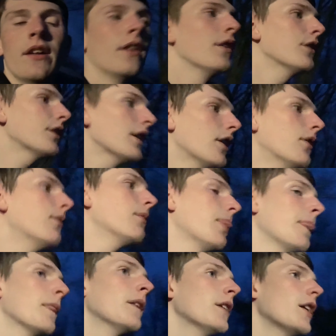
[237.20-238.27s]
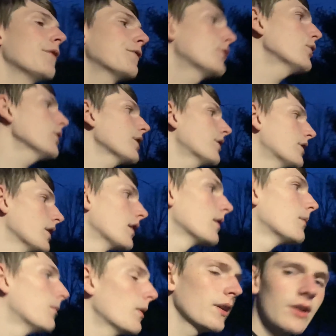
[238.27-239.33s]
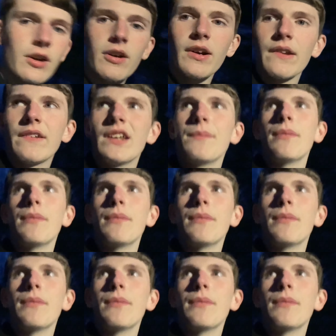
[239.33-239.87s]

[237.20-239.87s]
So, of course, the one car is going to be